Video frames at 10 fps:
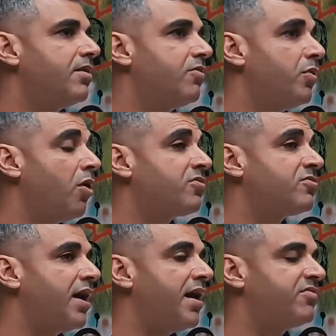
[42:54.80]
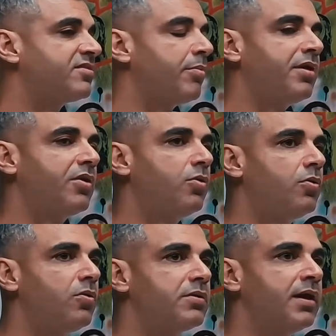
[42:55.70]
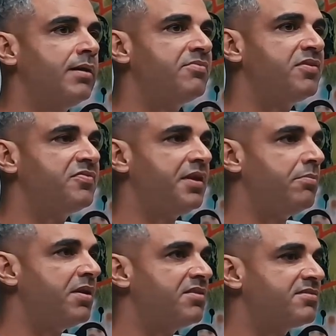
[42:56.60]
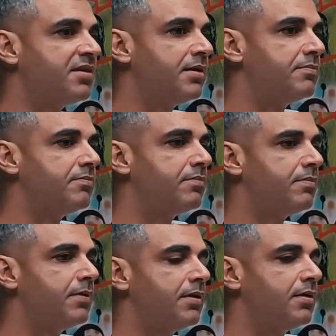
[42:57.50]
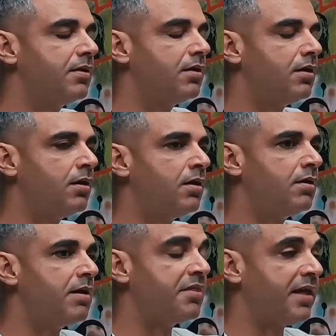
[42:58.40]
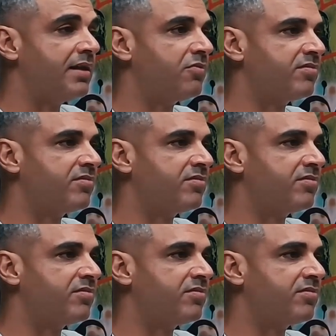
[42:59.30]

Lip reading: We also have something called 15 minutes at the end of the